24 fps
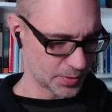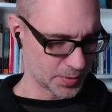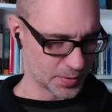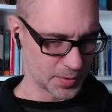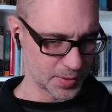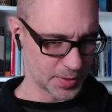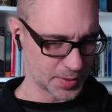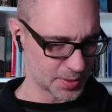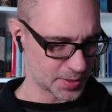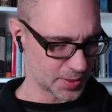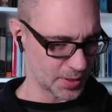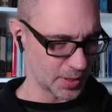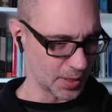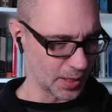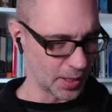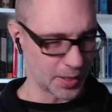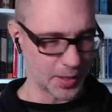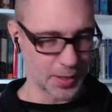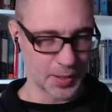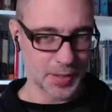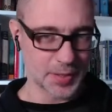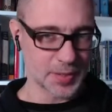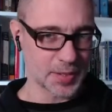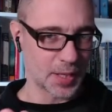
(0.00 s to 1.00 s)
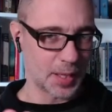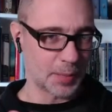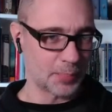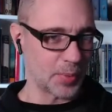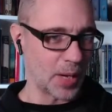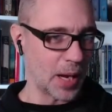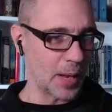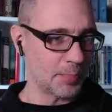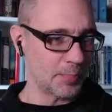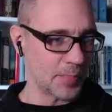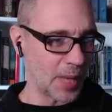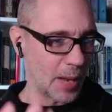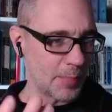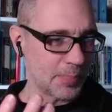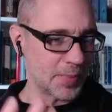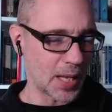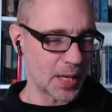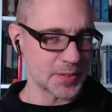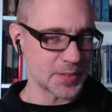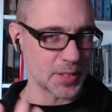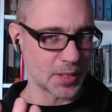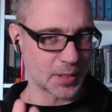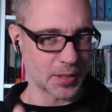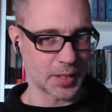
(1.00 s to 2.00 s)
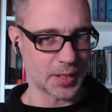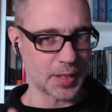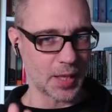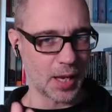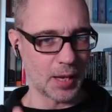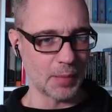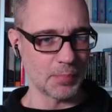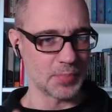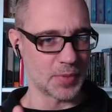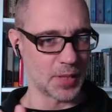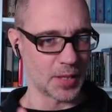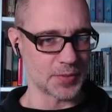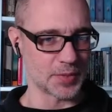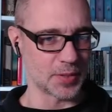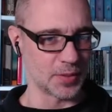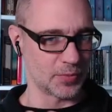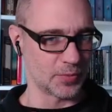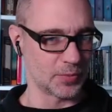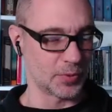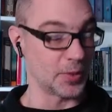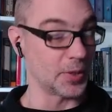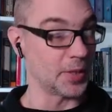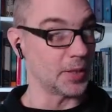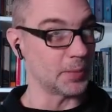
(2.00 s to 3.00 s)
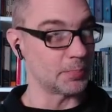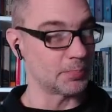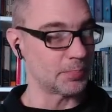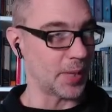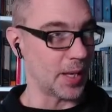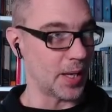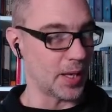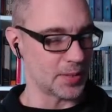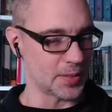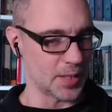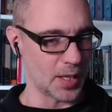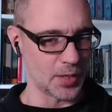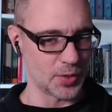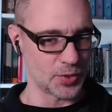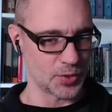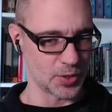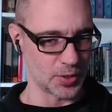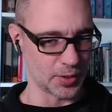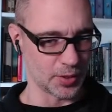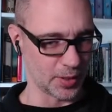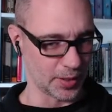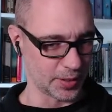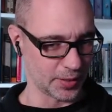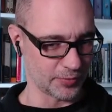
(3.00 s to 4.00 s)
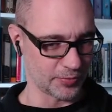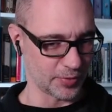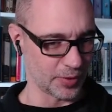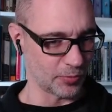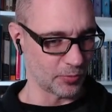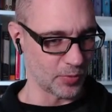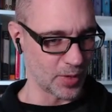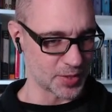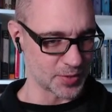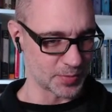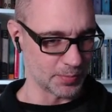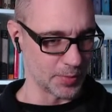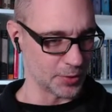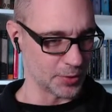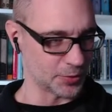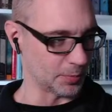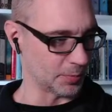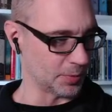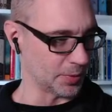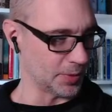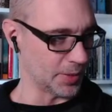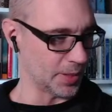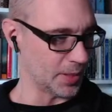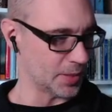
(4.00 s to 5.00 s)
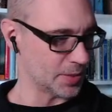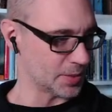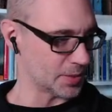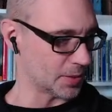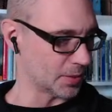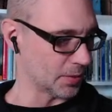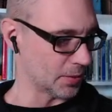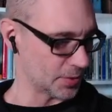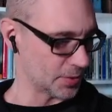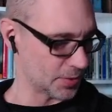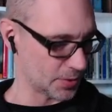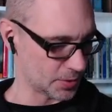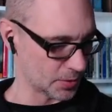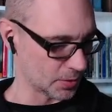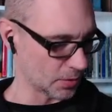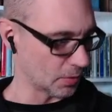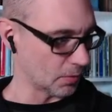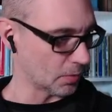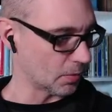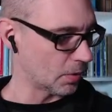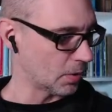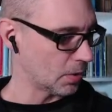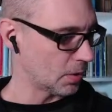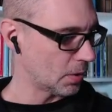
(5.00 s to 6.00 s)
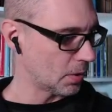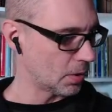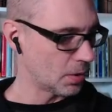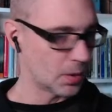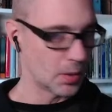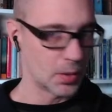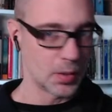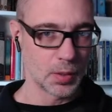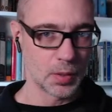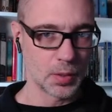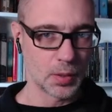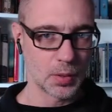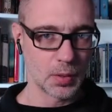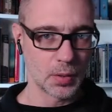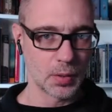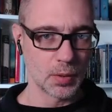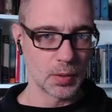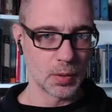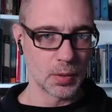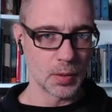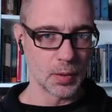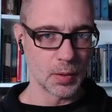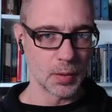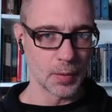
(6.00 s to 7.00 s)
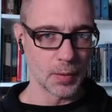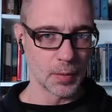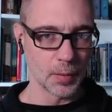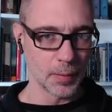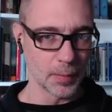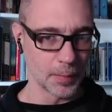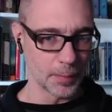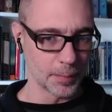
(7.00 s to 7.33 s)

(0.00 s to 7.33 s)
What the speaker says: Let's see. I'm guessing the game doesn't really pay attention to, like, if I rest multiple days here. So, let